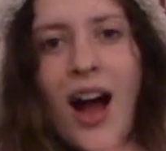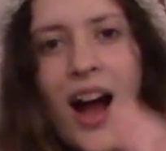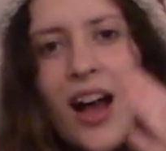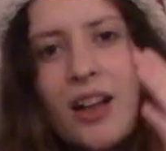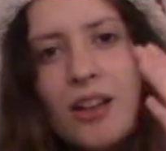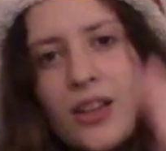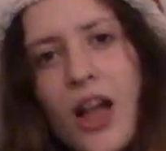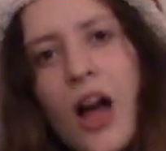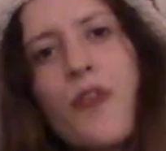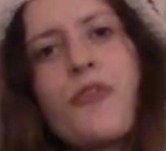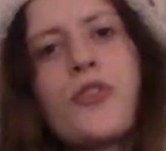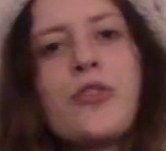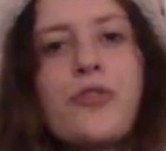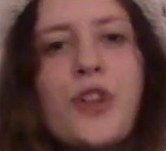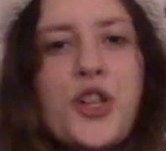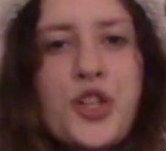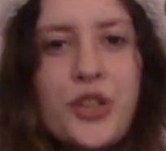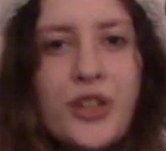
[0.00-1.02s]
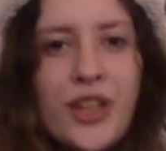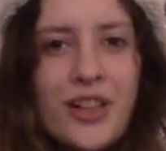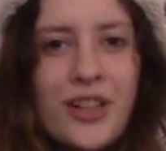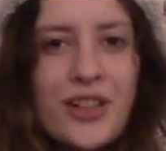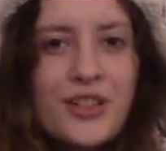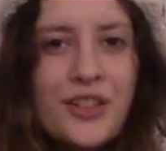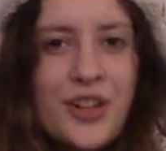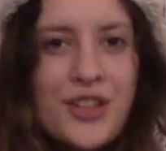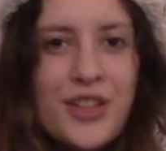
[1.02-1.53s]
I love when Russian
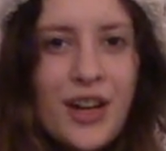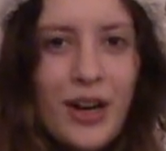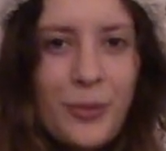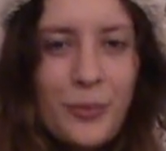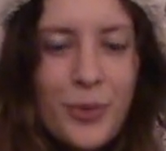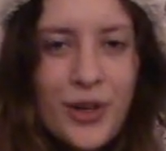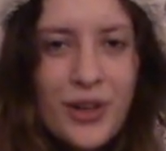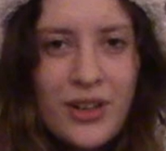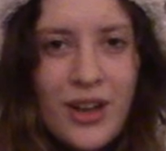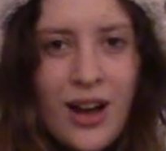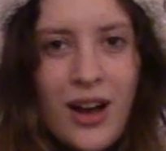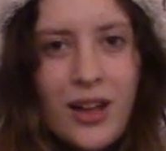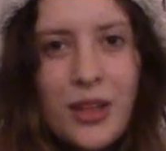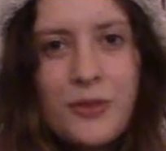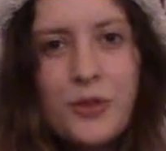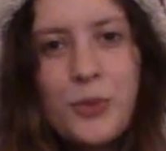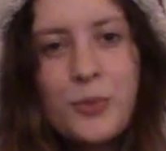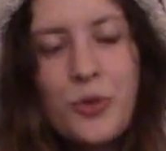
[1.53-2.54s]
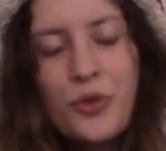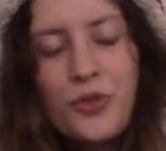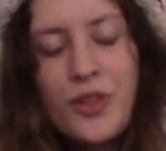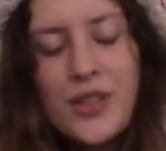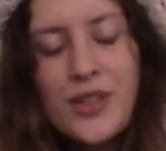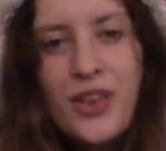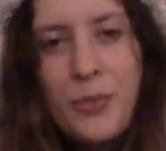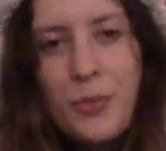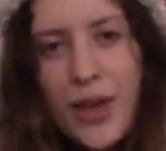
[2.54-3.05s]
characters appear in Hollywood
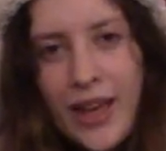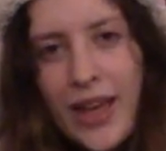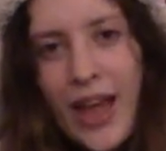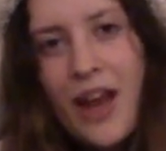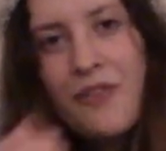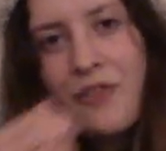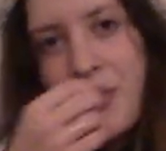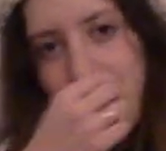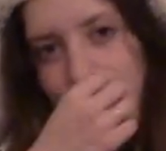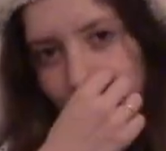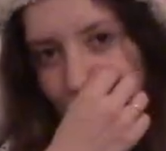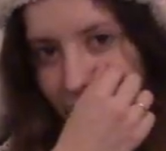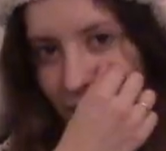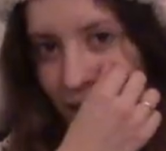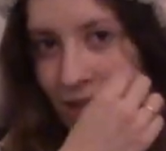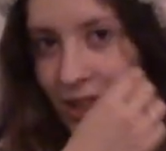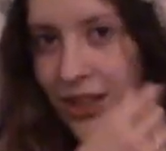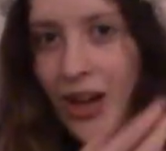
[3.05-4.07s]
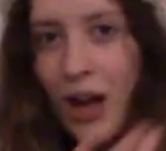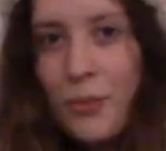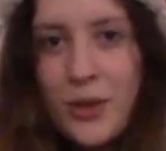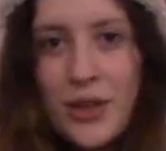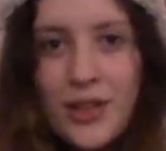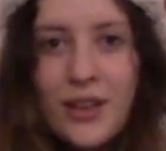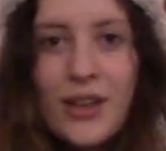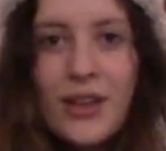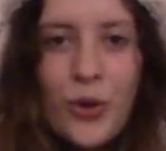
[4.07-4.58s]
movies. They make every movie into
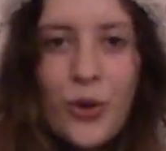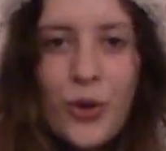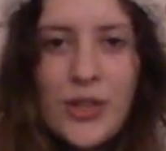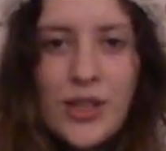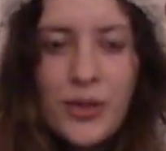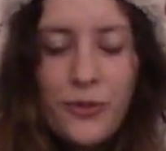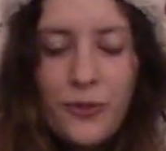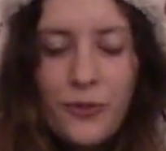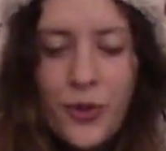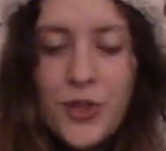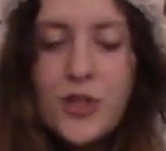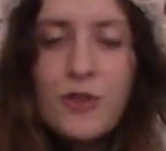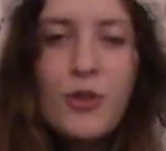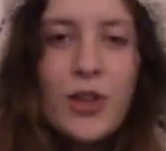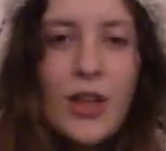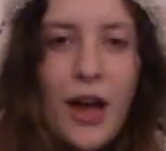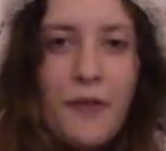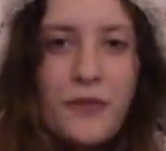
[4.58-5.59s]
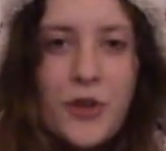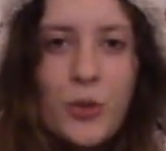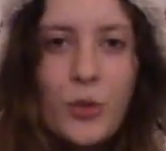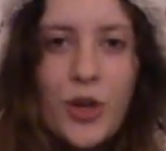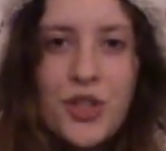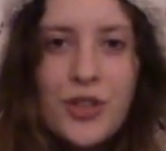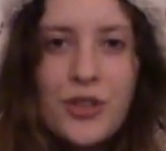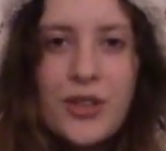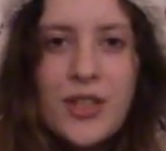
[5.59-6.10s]
comedy. Because, first of all, after
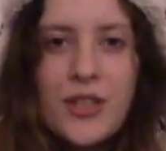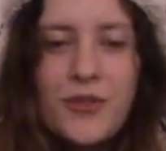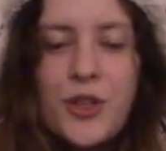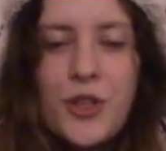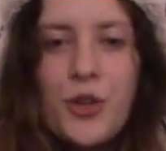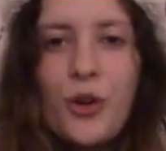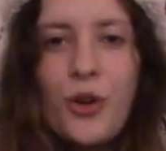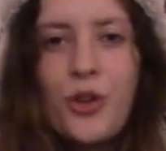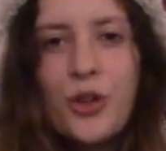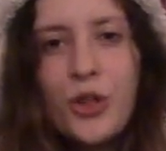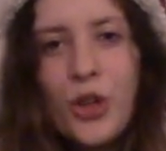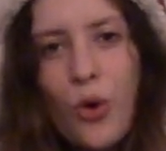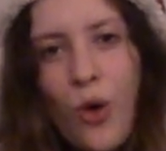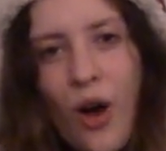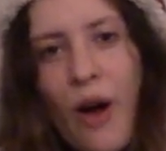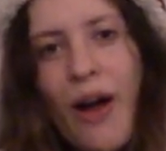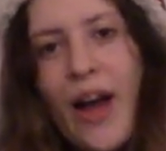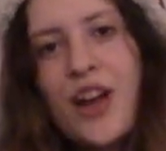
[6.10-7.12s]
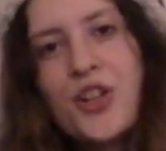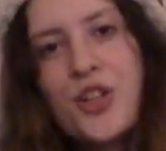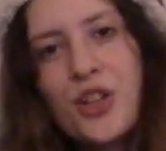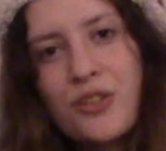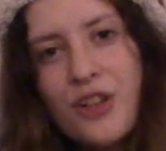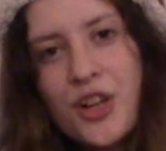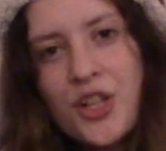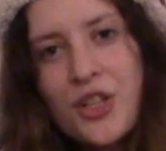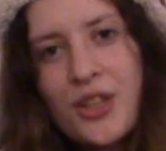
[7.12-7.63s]
watching this video, you know how
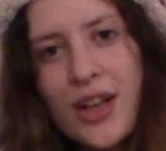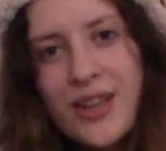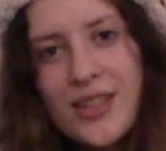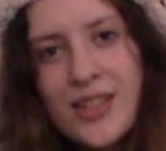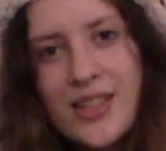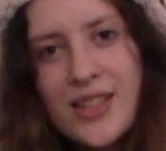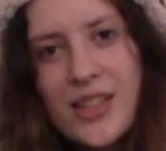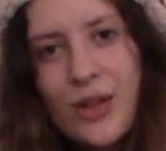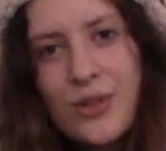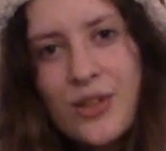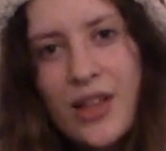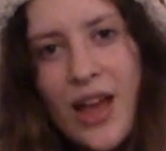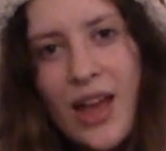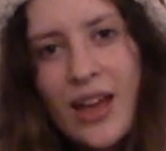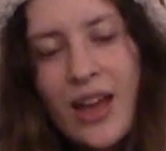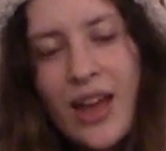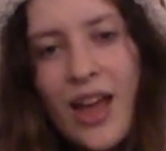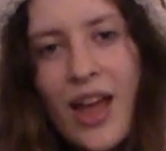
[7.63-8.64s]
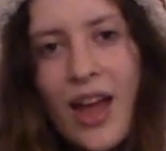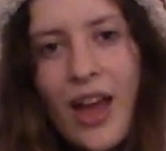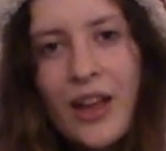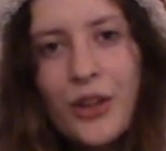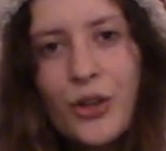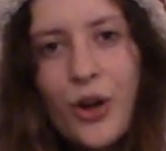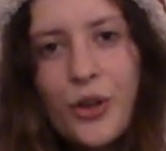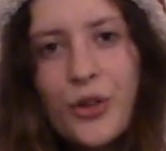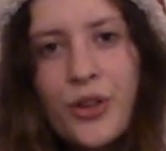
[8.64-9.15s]
actual Russian accent sounds like,
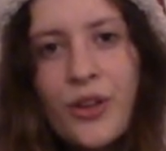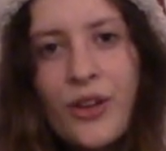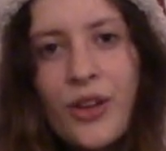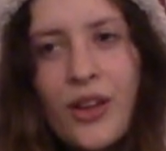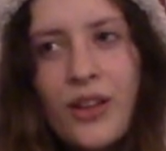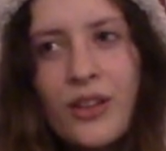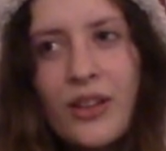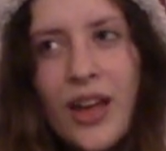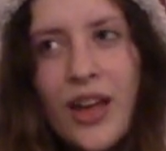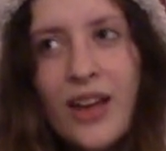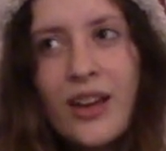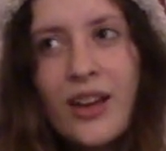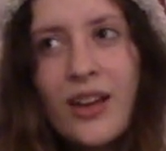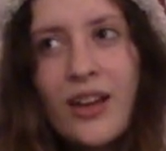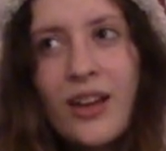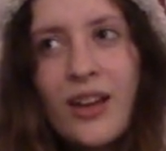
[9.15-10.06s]
and not like,